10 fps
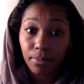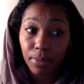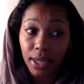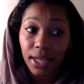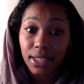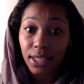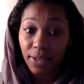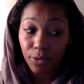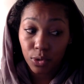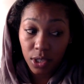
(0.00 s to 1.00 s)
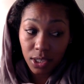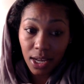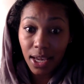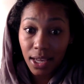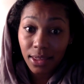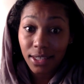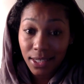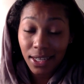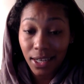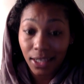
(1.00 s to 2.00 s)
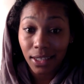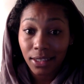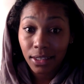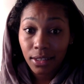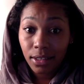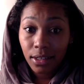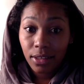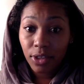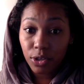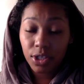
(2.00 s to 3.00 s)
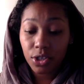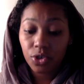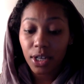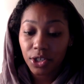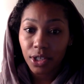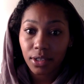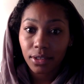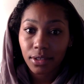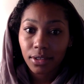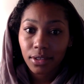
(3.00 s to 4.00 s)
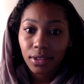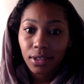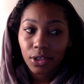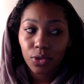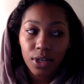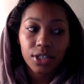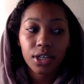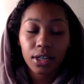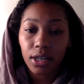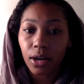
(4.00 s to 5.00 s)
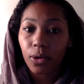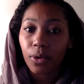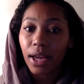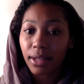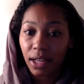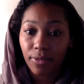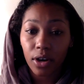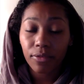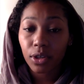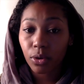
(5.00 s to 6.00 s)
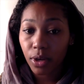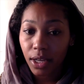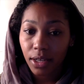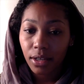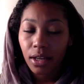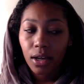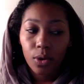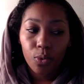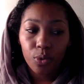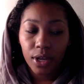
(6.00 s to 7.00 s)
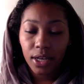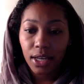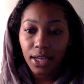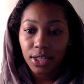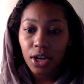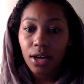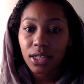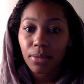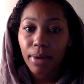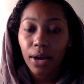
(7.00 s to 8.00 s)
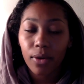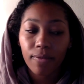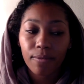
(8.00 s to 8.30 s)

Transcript: because if you stay in the city, there's destruction. You need to go and live off the grid. When it talks about